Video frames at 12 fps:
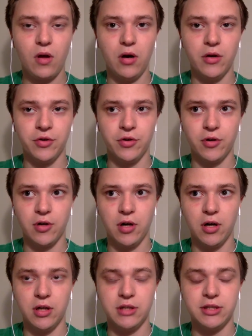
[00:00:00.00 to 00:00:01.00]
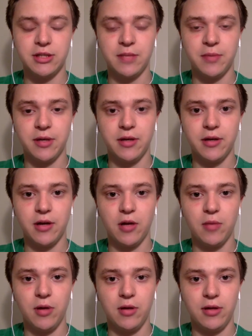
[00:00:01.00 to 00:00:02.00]
under Giuseppe
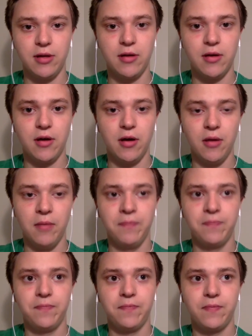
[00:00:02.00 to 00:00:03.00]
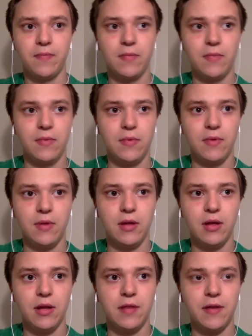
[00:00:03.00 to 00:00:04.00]
Garibaldi, I
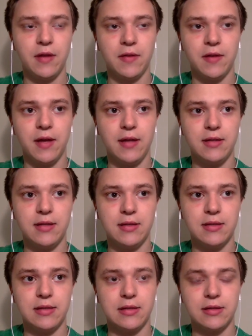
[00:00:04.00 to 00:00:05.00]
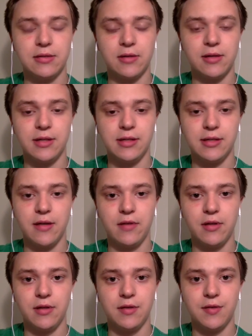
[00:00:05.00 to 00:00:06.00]
think in the 1860s or
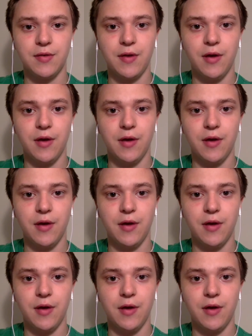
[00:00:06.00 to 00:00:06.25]
1870s.